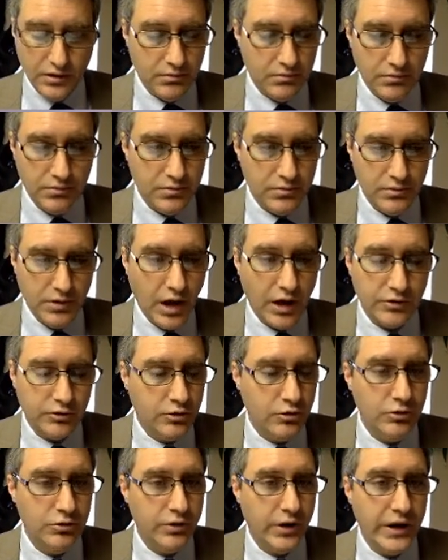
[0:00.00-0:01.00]
not
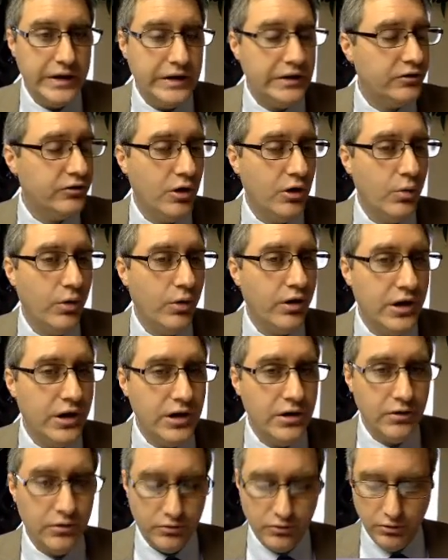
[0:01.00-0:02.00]
too late. It's nowhere
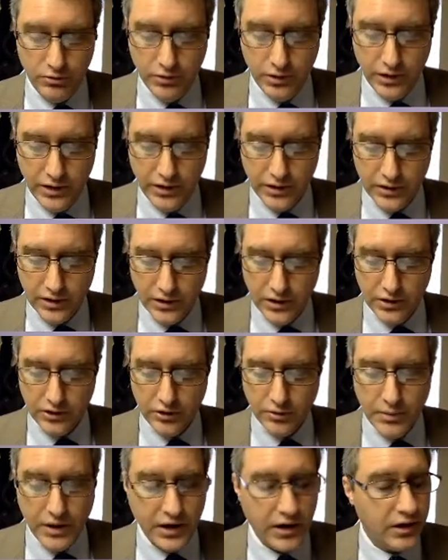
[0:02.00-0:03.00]
near too late
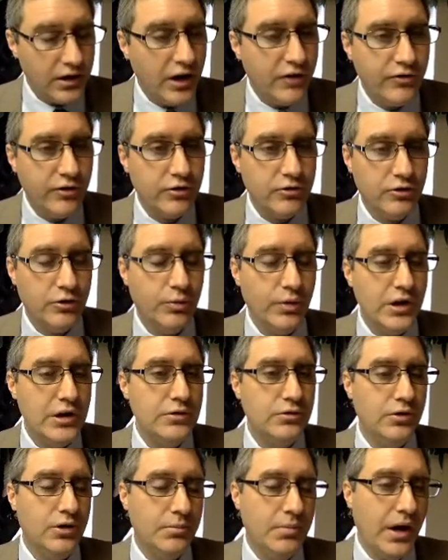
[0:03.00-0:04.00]
to make an effort to read
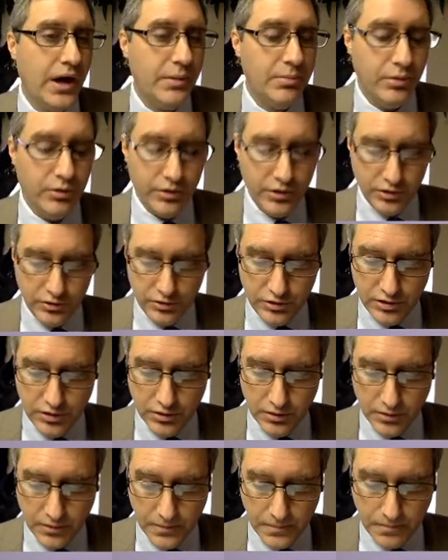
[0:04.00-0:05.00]
through the Bible this
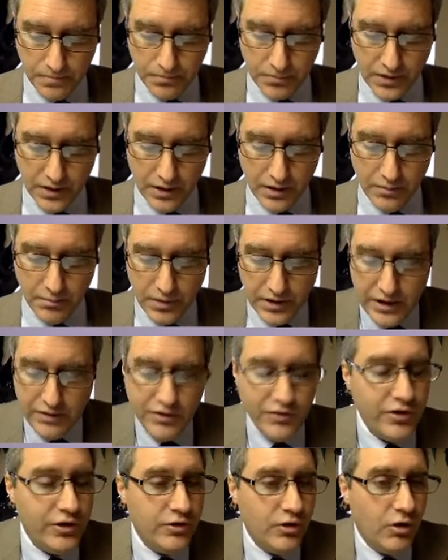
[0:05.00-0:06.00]
year. But even
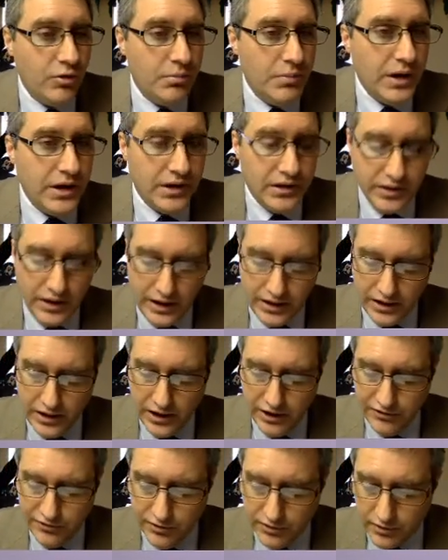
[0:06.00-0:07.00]
if you don't make that
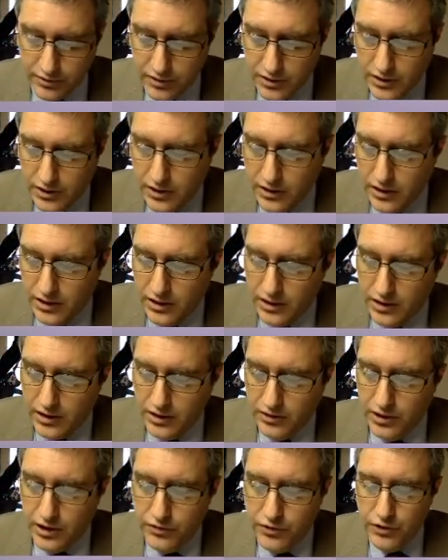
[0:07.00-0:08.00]
effort,
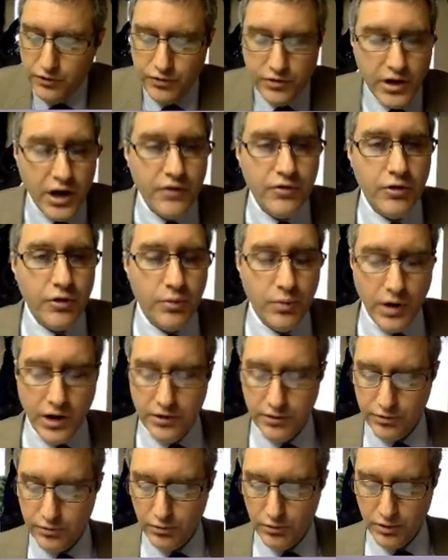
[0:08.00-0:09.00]
if you've never
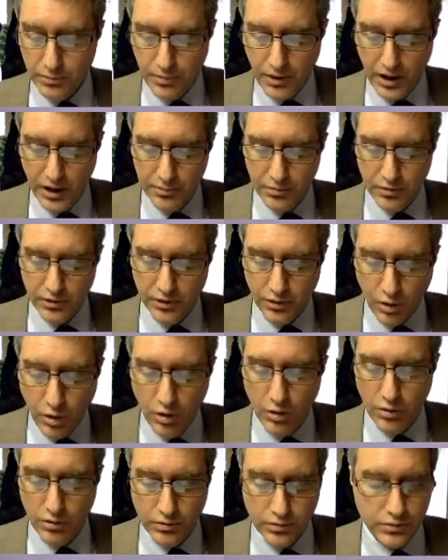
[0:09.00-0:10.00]
read through the Bible at
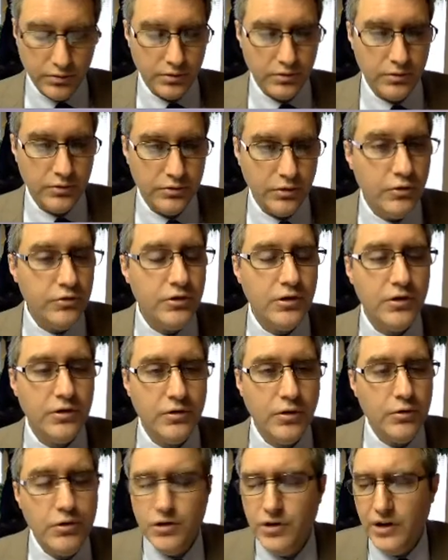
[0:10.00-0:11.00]
all, don't you,
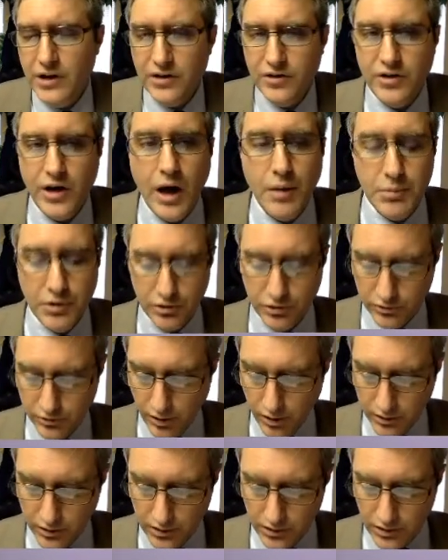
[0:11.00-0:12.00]
don't you think it's time you
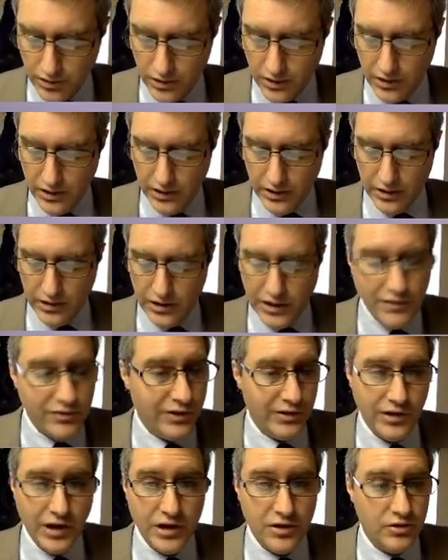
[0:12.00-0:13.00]
started? Even
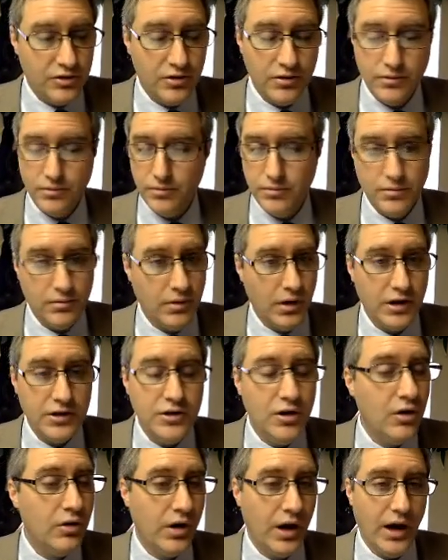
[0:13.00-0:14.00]
if it takes you a
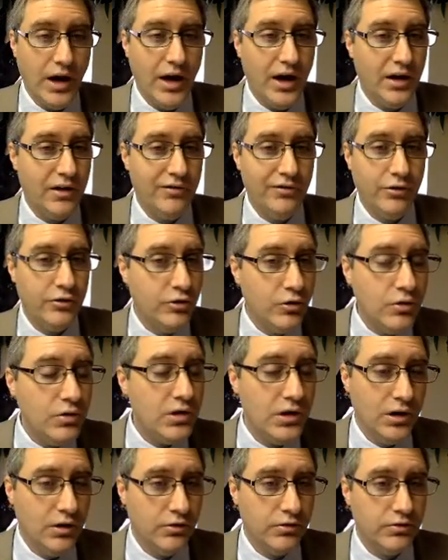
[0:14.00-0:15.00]
year and a half or two
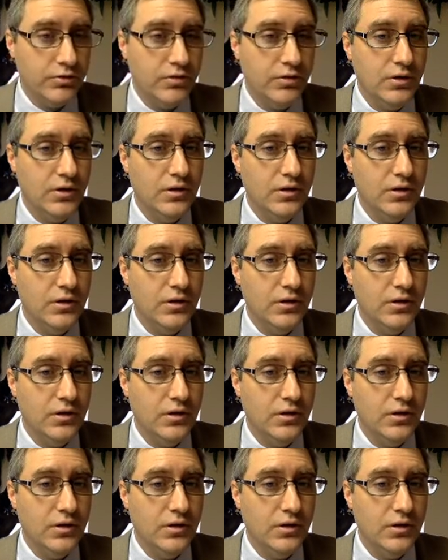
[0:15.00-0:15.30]
years